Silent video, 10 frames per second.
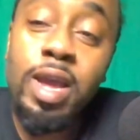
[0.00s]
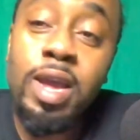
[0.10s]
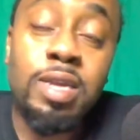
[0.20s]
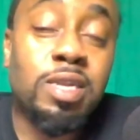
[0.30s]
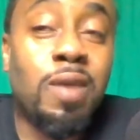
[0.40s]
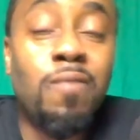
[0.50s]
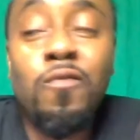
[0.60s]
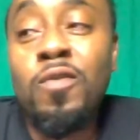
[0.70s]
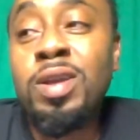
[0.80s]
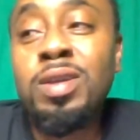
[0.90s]
And some
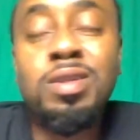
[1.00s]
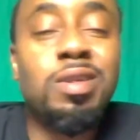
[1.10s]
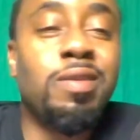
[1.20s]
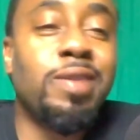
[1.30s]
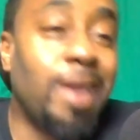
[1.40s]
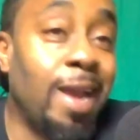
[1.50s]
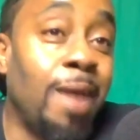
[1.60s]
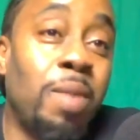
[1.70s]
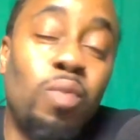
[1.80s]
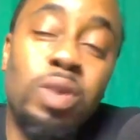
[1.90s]
friends,
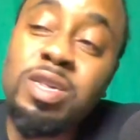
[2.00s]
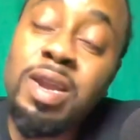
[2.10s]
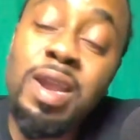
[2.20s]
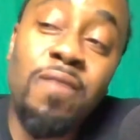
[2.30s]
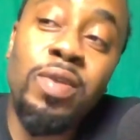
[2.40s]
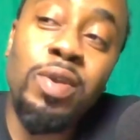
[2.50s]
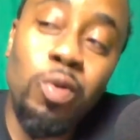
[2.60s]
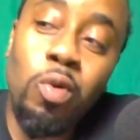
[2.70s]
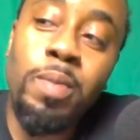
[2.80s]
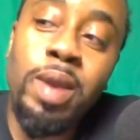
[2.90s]
damn, I wish I never
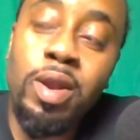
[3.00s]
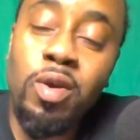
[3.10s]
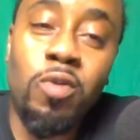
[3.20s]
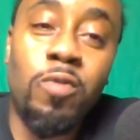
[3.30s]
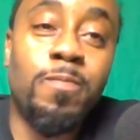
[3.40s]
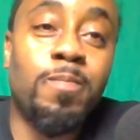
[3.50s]
knew them at all.